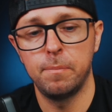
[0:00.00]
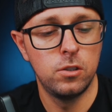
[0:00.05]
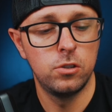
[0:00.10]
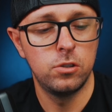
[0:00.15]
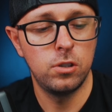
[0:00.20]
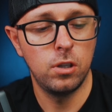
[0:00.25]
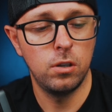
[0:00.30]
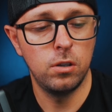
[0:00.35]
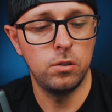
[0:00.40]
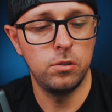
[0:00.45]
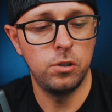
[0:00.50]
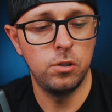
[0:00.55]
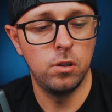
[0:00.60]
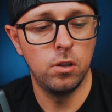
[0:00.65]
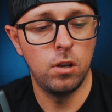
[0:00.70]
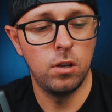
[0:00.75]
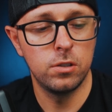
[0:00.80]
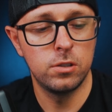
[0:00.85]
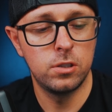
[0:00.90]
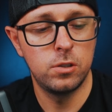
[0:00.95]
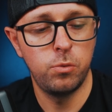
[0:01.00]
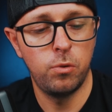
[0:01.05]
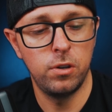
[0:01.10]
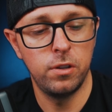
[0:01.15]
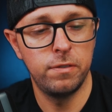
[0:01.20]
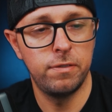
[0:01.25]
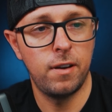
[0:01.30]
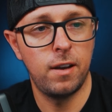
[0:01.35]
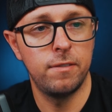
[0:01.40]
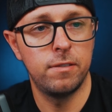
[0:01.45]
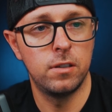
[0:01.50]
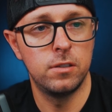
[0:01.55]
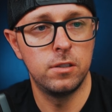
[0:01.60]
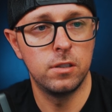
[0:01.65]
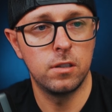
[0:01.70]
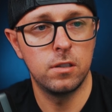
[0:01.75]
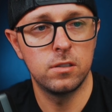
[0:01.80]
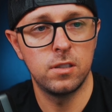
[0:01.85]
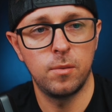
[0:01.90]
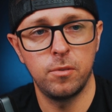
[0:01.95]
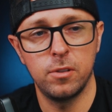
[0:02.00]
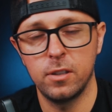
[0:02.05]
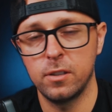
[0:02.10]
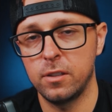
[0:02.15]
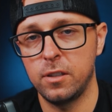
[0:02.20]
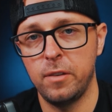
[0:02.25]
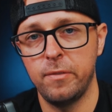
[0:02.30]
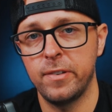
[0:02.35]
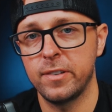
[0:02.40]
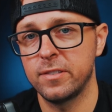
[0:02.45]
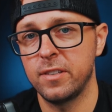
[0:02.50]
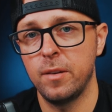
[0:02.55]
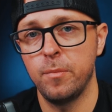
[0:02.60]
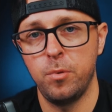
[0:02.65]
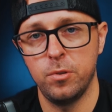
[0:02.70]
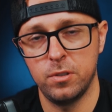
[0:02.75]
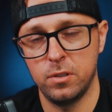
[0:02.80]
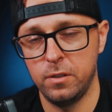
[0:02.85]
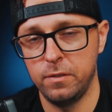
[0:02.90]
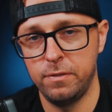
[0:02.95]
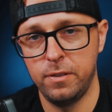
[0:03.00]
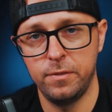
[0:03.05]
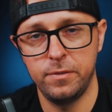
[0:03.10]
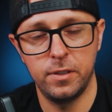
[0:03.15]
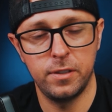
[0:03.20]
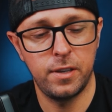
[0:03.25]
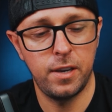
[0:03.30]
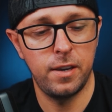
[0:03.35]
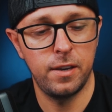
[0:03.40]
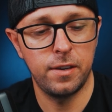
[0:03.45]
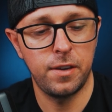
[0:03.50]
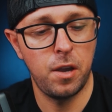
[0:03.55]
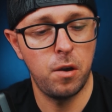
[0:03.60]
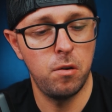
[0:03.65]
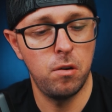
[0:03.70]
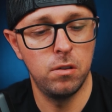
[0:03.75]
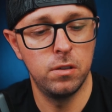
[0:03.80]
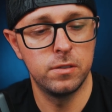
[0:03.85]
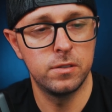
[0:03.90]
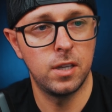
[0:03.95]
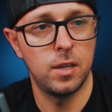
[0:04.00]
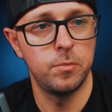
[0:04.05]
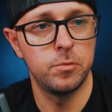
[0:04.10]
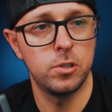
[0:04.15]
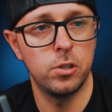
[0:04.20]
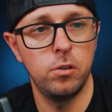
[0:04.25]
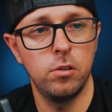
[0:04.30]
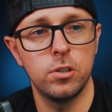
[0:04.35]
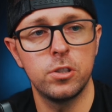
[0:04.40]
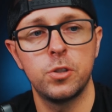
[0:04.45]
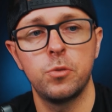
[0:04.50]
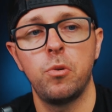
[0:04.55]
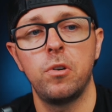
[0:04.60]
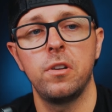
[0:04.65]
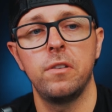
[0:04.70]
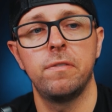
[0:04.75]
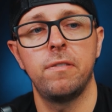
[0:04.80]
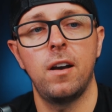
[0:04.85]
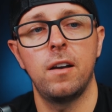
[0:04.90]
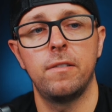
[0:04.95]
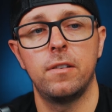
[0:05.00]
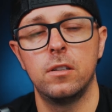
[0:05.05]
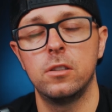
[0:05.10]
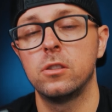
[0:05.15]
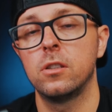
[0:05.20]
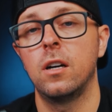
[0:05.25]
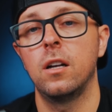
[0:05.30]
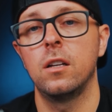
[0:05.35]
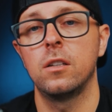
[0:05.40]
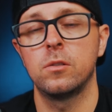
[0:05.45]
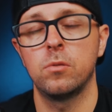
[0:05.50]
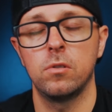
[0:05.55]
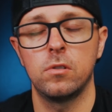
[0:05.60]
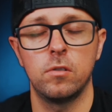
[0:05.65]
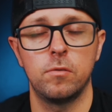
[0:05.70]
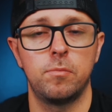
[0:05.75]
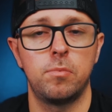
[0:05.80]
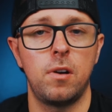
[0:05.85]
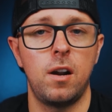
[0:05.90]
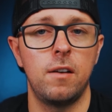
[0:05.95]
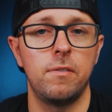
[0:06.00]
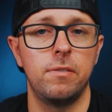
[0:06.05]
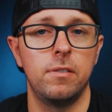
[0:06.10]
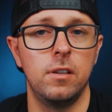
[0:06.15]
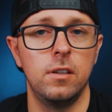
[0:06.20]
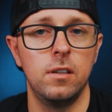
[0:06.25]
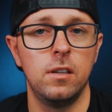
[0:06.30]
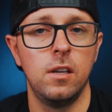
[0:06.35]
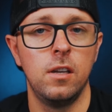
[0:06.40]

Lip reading: So you lost 2,500 because I'm going to give examples on the 50K account all the time. So you lost $2,500 worth of profit